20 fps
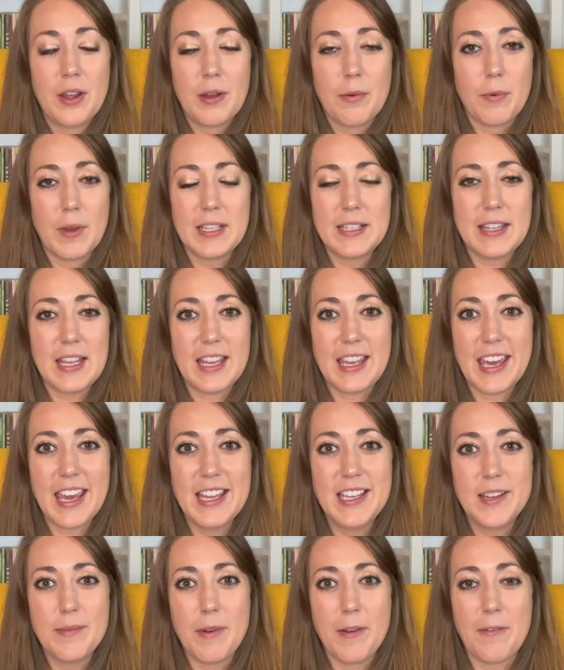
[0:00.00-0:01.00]
What's the
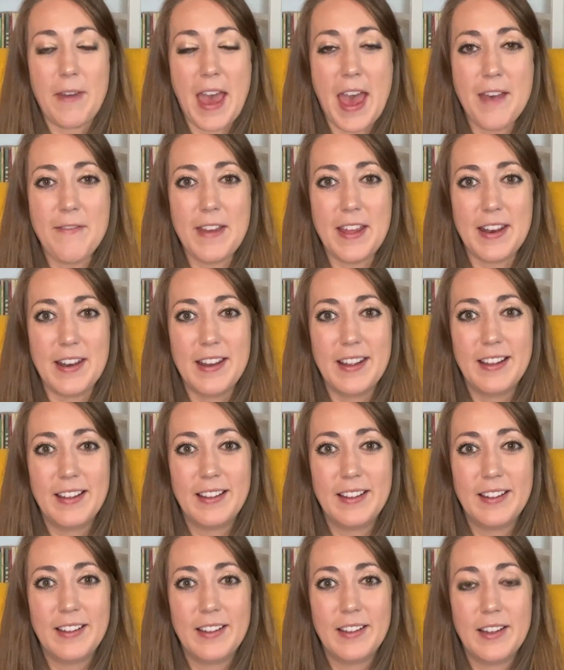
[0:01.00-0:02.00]
kingdom of heaven?
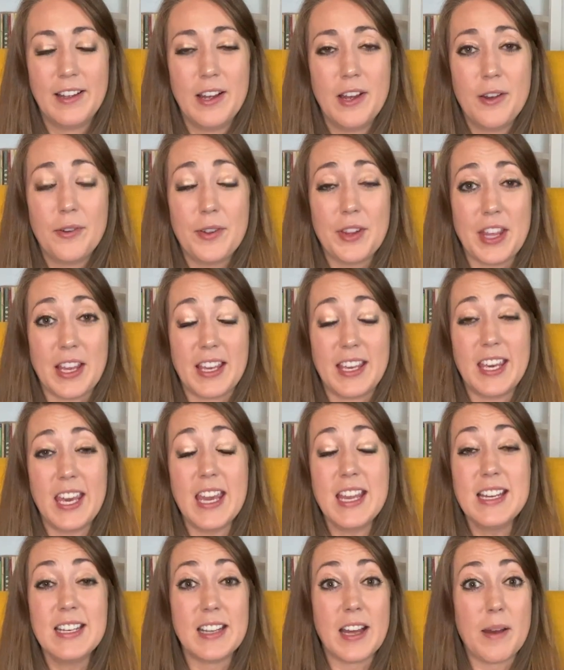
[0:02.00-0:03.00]
Well, the
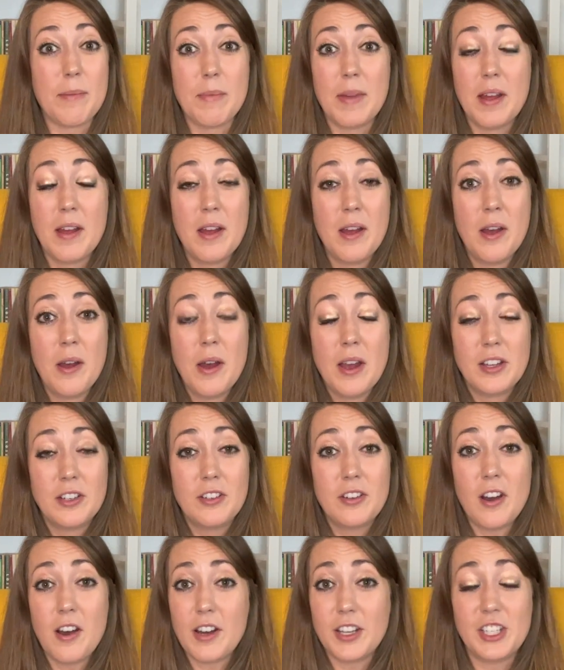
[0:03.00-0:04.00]
kingdom,
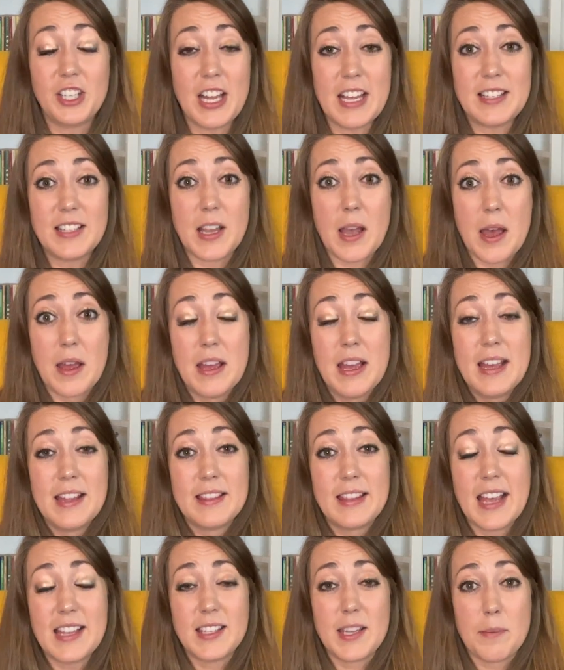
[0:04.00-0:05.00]
gosh, that's a,
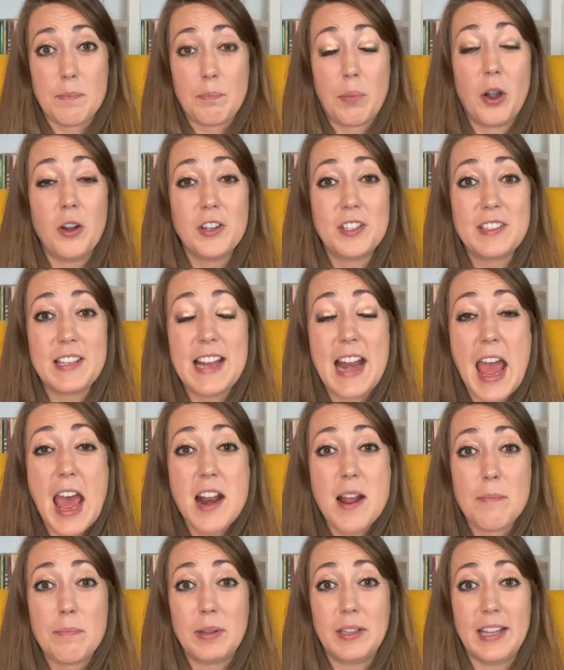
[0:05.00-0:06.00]
that's a person and
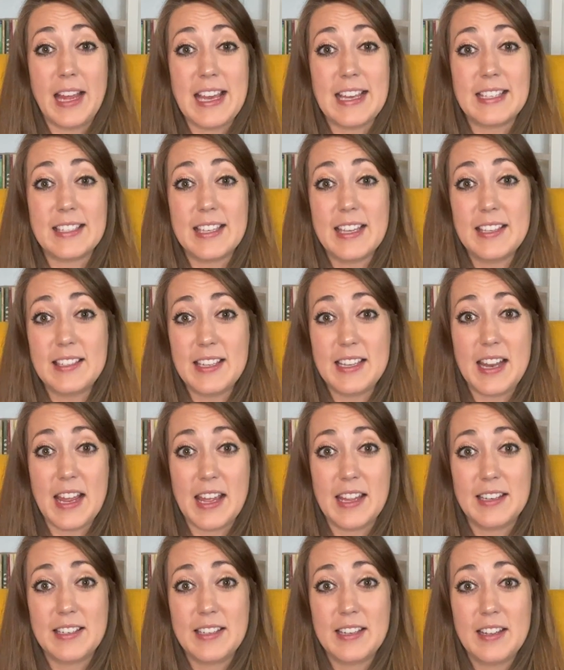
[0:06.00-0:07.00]
a place, isn't
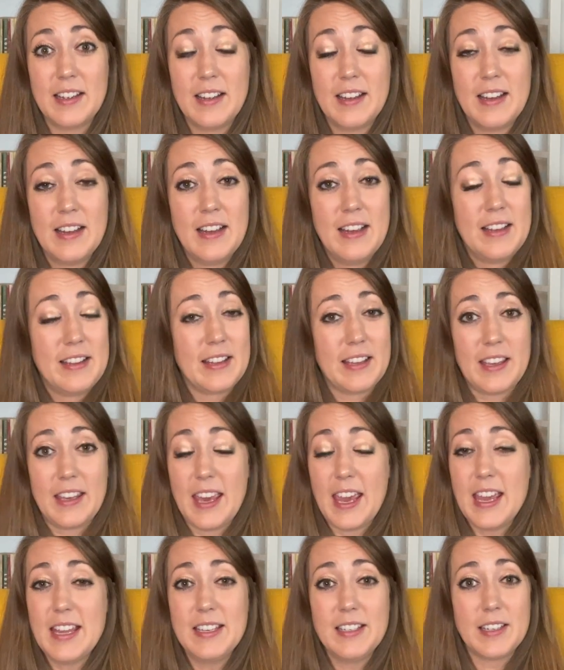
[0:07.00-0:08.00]
it? The
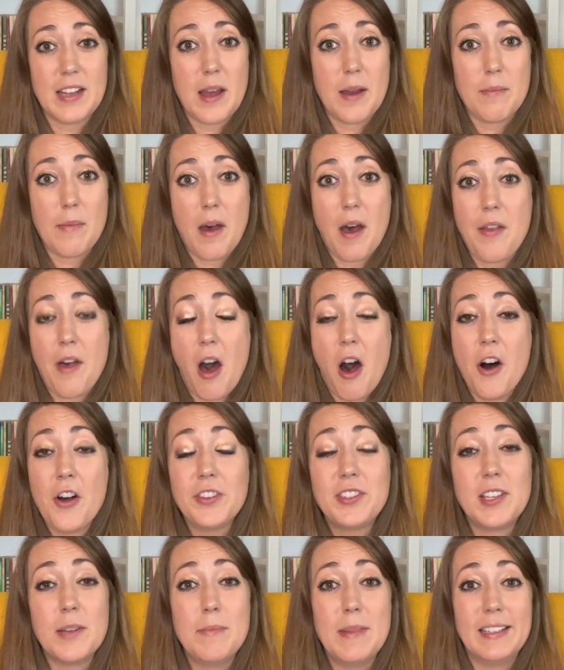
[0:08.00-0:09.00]
kingdom
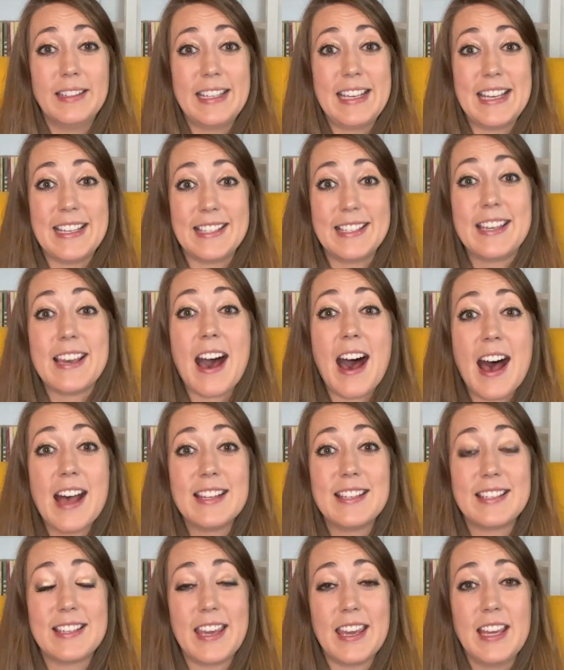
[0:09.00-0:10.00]
ultimately is
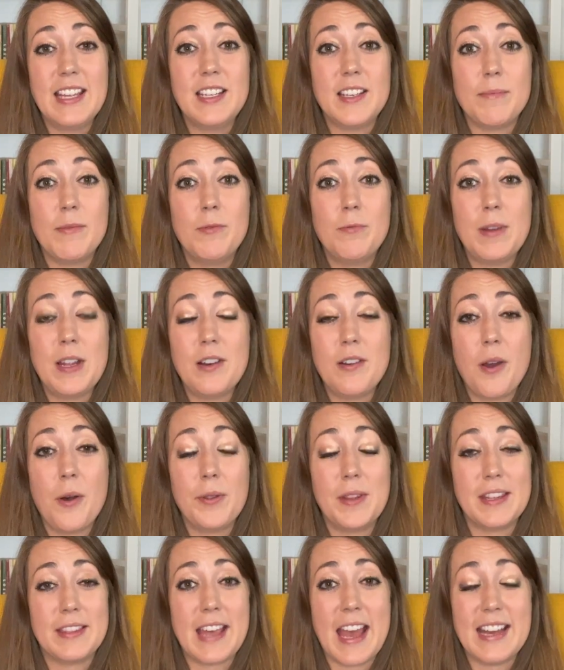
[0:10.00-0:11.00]
God's kingdom, and we know
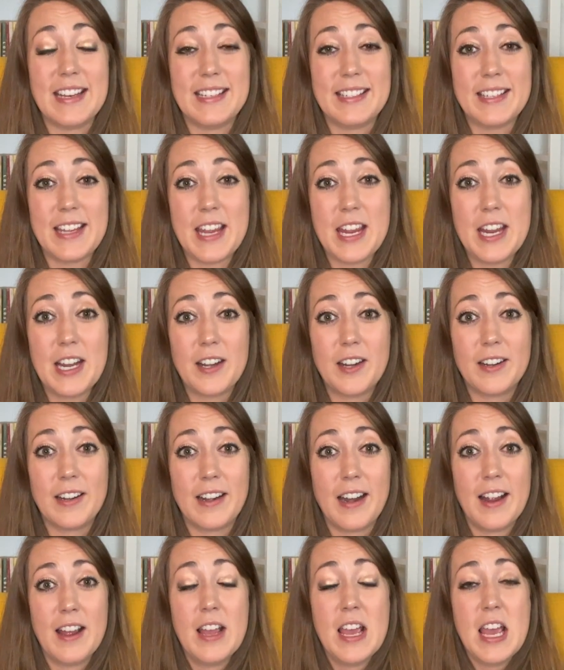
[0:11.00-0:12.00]
that that is
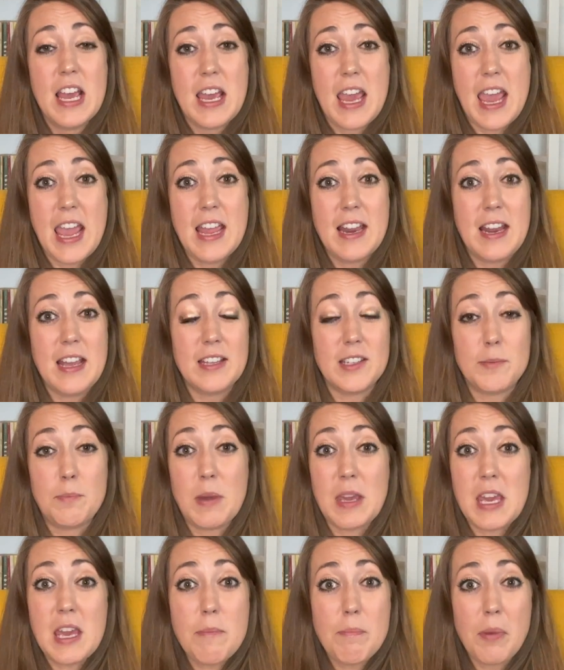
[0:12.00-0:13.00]
here in his
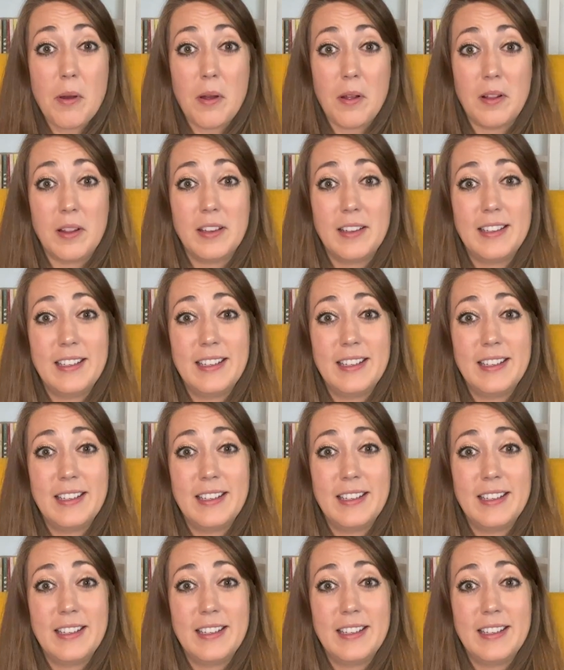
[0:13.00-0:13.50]
people.